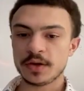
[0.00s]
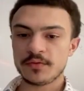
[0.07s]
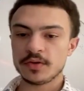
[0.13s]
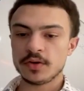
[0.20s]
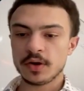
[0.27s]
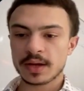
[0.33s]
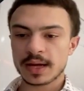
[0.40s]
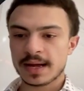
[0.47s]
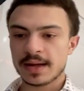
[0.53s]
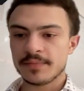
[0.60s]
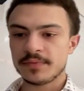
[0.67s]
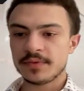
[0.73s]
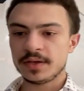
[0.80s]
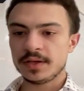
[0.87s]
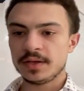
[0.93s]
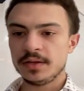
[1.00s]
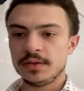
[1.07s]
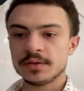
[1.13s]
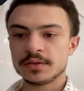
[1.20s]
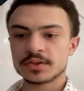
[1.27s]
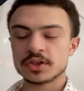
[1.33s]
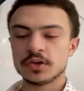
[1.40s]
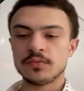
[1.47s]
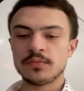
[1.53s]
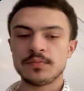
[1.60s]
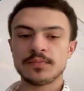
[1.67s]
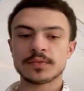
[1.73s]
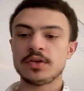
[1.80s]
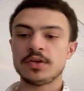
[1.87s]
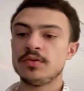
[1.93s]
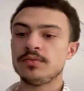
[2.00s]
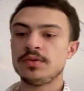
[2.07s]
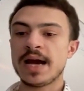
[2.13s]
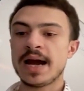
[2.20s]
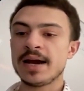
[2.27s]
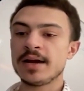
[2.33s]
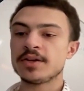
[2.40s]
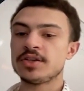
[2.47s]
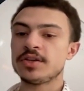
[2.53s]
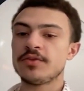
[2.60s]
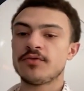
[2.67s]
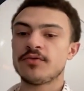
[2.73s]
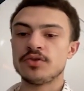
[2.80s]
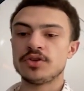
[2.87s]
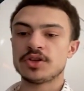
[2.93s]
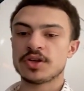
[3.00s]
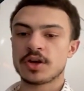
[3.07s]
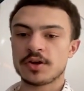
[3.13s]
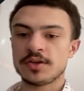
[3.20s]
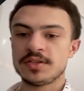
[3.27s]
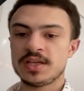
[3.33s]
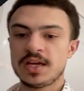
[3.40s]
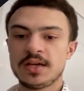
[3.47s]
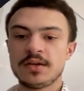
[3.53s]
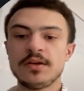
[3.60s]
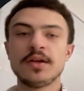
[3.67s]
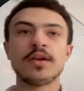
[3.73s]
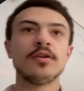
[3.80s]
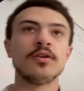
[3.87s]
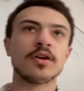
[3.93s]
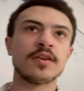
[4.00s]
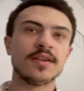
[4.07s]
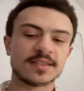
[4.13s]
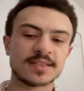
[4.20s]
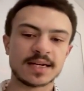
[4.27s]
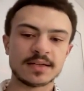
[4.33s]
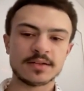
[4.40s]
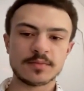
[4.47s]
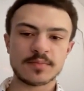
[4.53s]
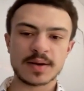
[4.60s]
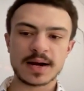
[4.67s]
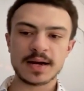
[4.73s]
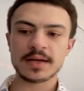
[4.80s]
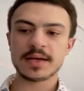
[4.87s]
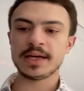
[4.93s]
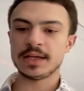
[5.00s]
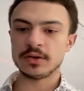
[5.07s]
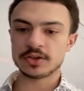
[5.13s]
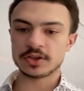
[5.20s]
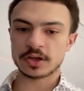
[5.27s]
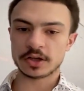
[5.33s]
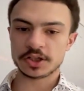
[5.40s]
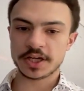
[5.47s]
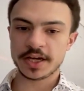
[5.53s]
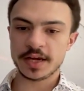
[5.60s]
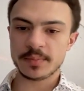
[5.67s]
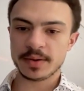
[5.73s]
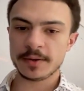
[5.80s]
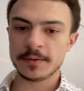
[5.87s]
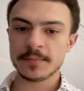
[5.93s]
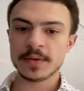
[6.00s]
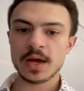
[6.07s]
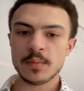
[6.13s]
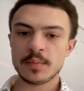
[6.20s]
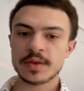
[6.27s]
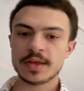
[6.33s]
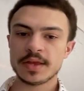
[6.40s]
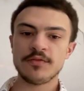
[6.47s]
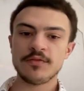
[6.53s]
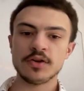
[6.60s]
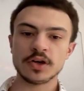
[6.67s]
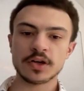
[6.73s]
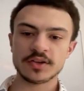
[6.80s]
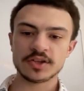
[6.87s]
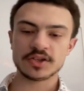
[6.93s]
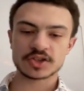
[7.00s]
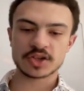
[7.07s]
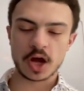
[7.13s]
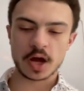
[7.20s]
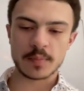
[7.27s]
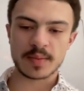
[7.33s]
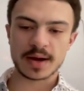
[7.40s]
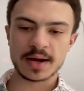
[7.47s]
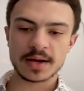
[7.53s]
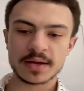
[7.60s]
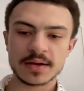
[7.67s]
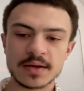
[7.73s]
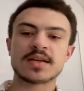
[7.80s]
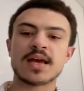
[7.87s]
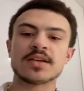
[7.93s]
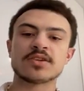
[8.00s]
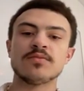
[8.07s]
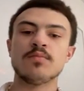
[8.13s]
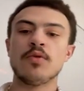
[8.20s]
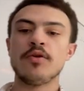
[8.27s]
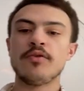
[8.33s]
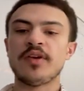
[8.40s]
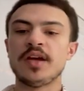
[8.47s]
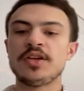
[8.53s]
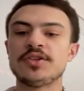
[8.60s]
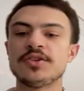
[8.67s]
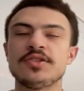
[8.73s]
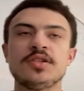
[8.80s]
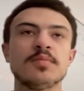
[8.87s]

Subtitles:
if you look at you anchor to the 419, you look at the standard pack, it looks a lot cheaper. But then if you look at the starter pack, to get some more features,